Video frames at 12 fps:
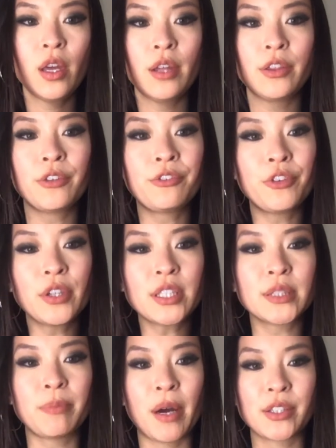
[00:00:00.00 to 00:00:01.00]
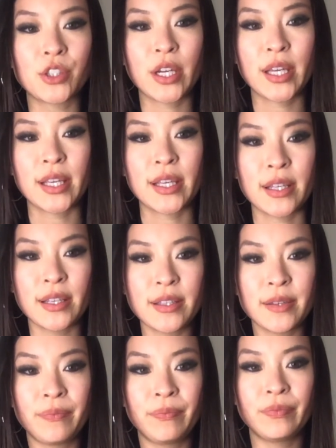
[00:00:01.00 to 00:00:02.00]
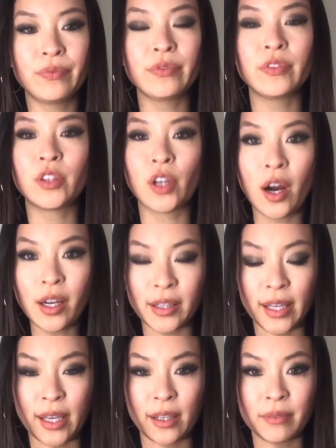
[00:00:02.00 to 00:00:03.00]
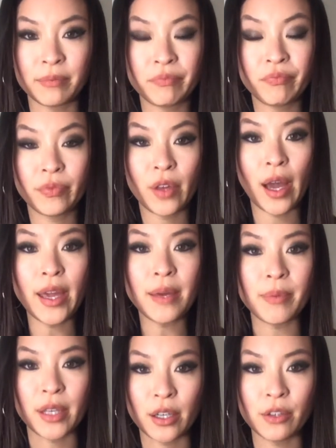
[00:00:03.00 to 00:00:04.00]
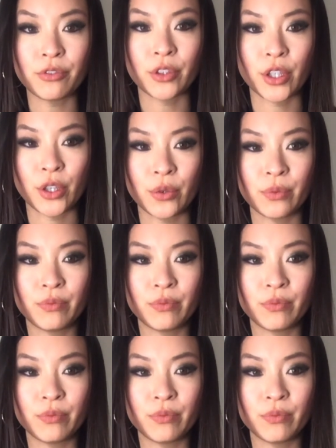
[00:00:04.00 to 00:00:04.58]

The first mantra is, darling, I am here for you.